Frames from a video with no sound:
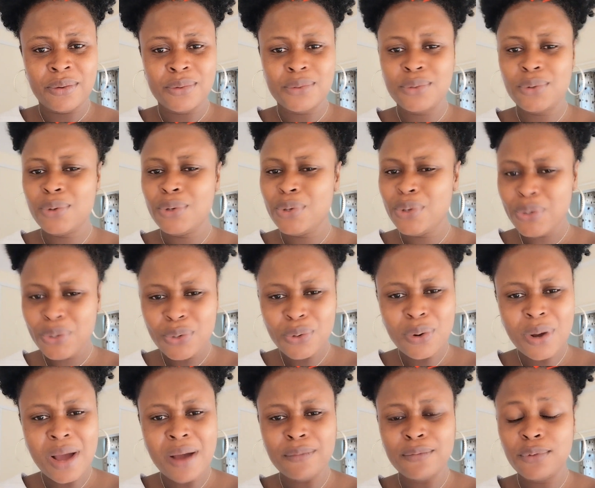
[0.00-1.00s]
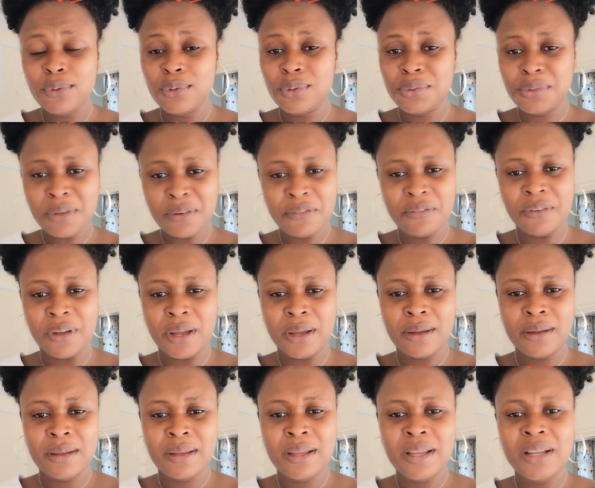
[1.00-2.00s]
So you don't have to suffer.
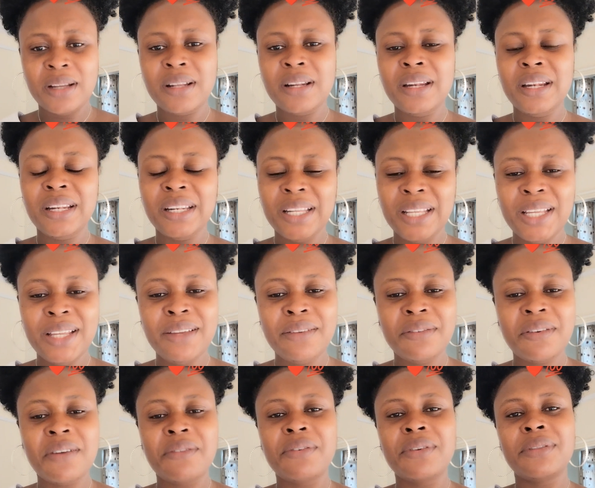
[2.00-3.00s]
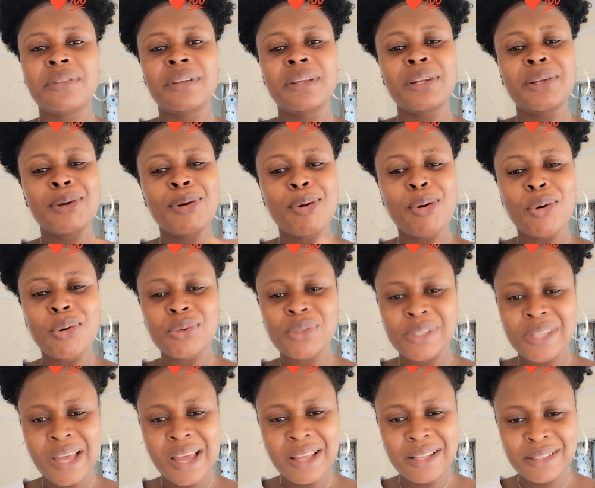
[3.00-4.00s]
Leave everything in
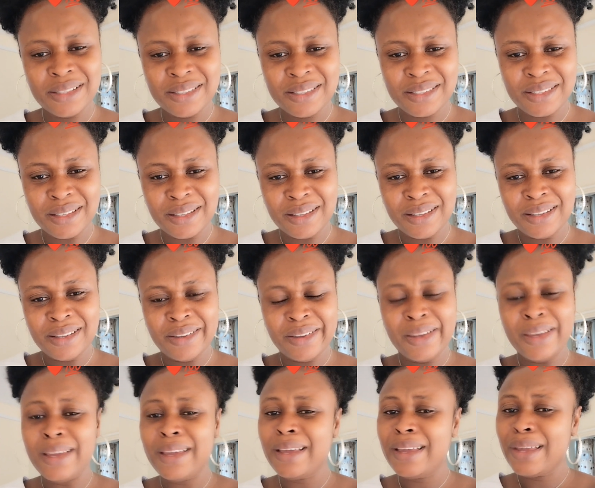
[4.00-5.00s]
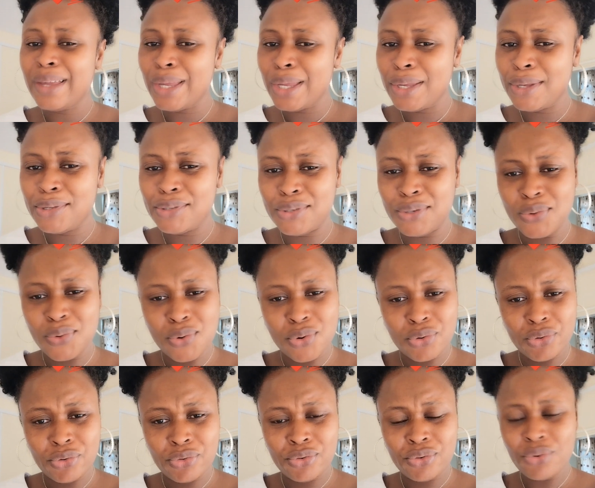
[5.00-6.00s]
God's hands. He is in
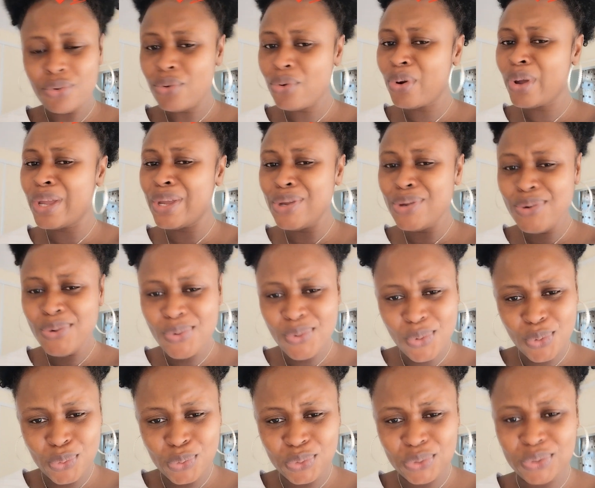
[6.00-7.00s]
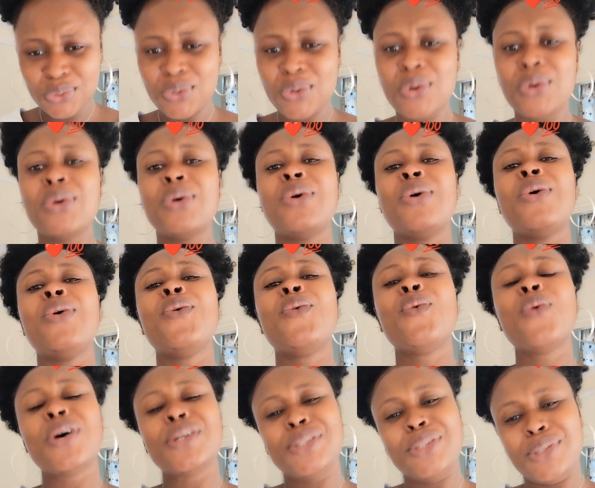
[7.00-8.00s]
control. He knows
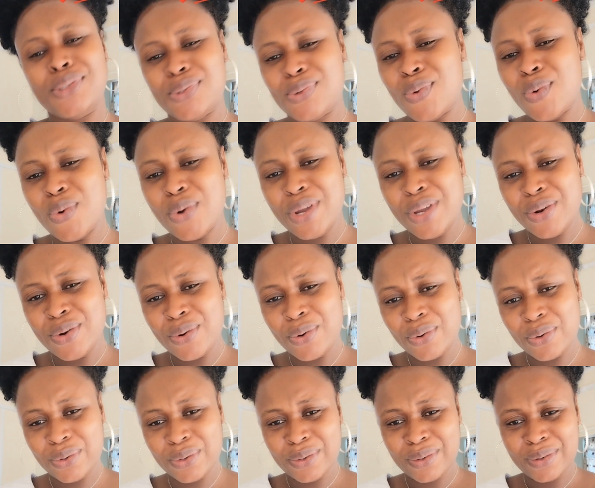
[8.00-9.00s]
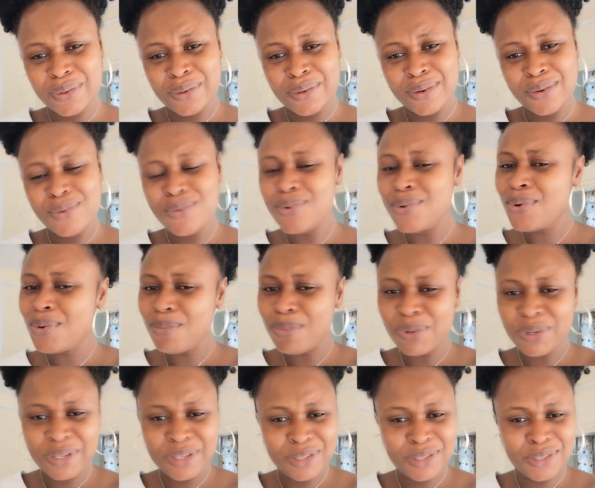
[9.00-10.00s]
what is going on.
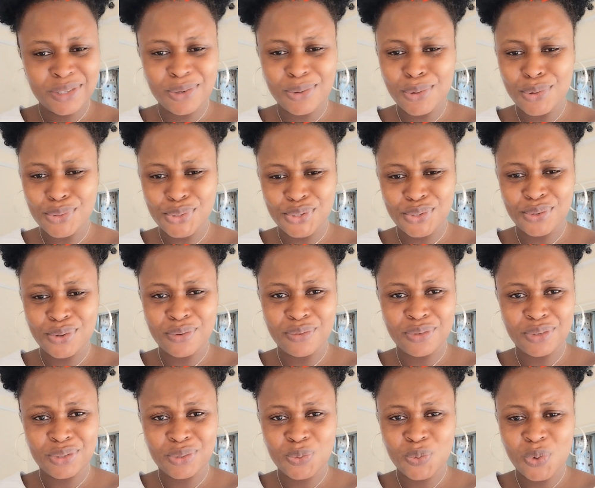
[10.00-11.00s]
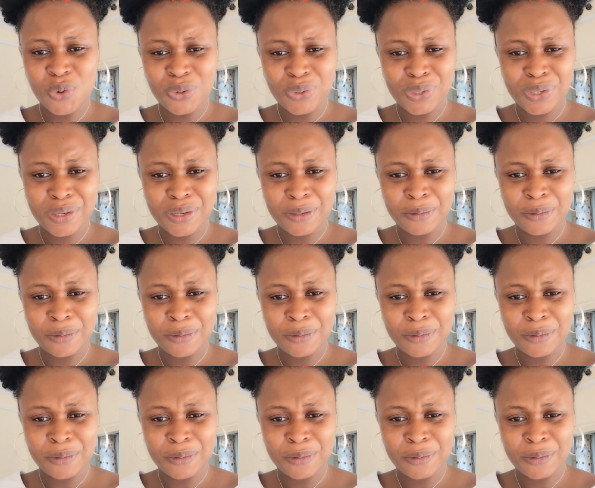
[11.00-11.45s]
Nobody is in control of this world.